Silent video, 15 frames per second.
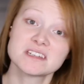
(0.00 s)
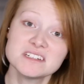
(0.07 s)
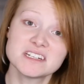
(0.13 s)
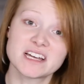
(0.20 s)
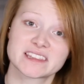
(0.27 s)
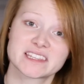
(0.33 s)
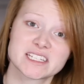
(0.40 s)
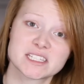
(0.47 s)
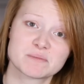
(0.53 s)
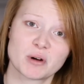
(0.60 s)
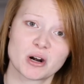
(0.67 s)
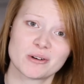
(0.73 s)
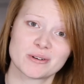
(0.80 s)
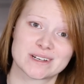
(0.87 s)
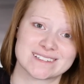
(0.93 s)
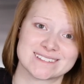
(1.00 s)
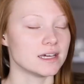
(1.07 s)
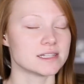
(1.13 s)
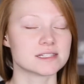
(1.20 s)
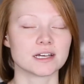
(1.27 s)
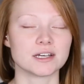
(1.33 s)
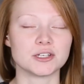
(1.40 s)
Nothing's broken.
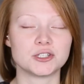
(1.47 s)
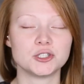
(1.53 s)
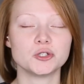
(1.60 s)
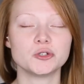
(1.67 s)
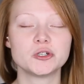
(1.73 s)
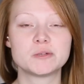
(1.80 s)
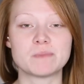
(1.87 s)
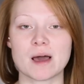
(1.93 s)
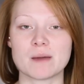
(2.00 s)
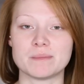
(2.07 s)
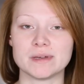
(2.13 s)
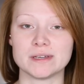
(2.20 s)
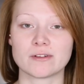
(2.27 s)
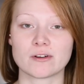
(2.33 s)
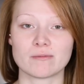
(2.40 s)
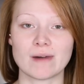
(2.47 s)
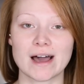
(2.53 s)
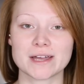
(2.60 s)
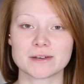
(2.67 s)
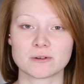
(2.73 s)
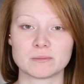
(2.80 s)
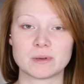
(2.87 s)
It's a huge pet peeve of
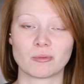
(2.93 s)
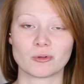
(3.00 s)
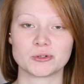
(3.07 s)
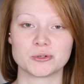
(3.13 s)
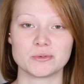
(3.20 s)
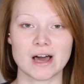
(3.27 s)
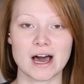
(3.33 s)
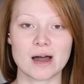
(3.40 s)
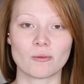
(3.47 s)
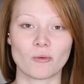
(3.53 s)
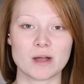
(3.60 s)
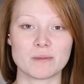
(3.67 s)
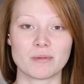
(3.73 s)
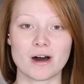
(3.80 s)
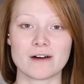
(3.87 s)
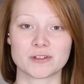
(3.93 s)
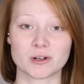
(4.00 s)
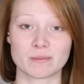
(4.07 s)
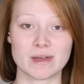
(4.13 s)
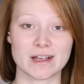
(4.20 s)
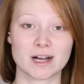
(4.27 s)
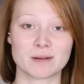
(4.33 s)
mine when people do not wipe off
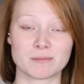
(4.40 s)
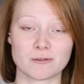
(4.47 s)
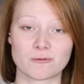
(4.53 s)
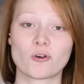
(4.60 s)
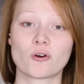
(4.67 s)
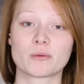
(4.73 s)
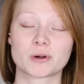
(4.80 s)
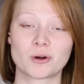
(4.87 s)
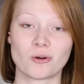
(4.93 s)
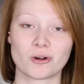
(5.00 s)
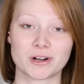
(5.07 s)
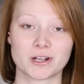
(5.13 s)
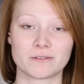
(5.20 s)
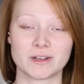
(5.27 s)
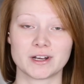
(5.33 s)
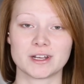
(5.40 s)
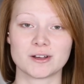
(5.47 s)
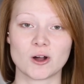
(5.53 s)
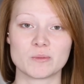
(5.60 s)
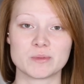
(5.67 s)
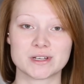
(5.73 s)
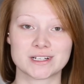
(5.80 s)
their makeup before recording a
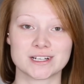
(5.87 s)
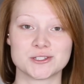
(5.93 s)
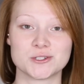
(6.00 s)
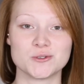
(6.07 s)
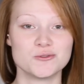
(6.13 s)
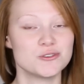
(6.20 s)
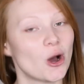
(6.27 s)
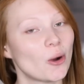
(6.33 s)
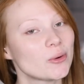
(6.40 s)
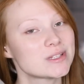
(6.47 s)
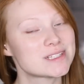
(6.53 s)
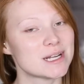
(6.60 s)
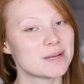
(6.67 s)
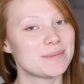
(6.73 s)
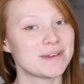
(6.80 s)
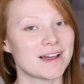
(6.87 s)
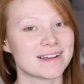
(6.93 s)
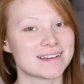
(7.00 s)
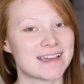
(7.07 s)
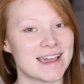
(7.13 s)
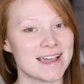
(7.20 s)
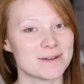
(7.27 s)
video because you know it's gonna be
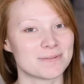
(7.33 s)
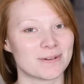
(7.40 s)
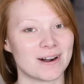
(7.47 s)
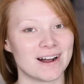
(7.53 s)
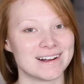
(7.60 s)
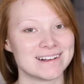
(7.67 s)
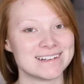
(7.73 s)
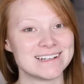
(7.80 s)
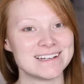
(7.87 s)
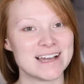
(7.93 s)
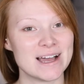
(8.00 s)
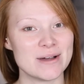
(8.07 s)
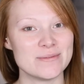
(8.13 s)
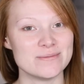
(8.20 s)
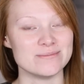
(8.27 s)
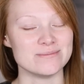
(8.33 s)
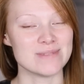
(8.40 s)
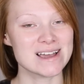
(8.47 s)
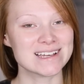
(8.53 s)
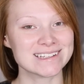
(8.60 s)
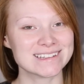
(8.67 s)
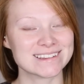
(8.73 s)
on camera.
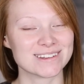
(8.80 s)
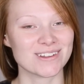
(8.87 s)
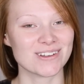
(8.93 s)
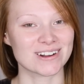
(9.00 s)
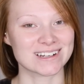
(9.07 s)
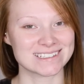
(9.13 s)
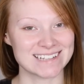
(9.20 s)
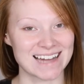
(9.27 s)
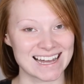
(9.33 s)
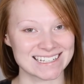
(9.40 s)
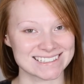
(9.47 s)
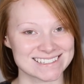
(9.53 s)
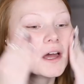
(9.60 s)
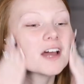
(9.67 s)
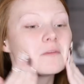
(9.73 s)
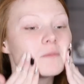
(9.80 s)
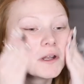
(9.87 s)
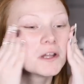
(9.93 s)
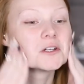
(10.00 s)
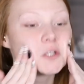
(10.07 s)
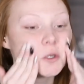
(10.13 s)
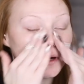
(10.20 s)
Make it look nice. And I've
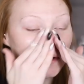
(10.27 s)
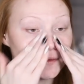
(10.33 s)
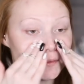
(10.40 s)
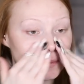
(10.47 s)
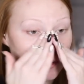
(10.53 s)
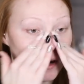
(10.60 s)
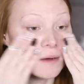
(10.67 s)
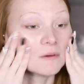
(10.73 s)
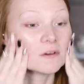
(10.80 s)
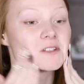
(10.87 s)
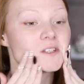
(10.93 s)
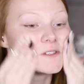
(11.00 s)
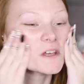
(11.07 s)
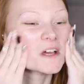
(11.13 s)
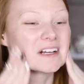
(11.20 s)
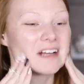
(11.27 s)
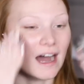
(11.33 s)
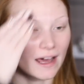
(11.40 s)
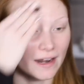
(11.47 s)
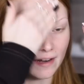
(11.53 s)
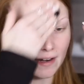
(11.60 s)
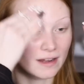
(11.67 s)
been enjoying this primer since I
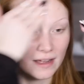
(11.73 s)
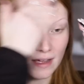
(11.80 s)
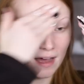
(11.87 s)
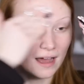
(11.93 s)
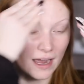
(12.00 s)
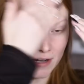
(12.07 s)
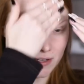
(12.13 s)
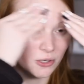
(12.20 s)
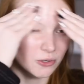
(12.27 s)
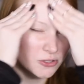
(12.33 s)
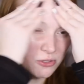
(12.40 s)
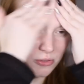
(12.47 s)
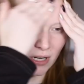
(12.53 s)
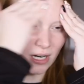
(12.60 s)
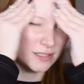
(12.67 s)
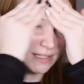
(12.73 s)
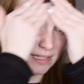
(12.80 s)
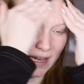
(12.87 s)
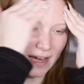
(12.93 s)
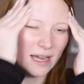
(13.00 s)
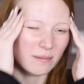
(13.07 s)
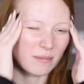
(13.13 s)
got it. I noticed throughout the
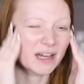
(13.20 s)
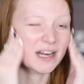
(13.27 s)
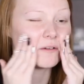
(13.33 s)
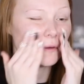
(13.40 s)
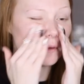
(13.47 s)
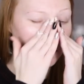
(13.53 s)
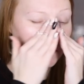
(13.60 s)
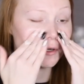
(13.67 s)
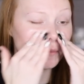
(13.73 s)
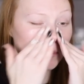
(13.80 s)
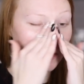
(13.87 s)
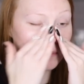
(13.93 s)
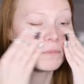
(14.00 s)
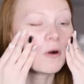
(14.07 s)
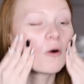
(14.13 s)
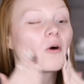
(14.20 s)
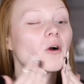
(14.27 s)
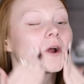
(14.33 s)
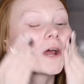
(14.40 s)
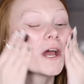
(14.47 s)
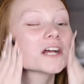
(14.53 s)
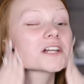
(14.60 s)
day I might have a little bit of
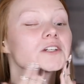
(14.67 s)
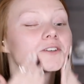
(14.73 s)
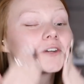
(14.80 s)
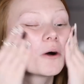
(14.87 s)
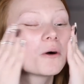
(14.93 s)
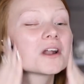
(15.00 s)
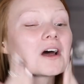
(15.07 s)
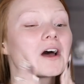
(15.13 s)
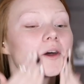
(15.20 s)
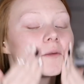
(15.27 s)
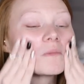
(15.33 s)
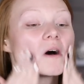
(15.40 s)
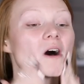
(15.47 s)
pore action going on,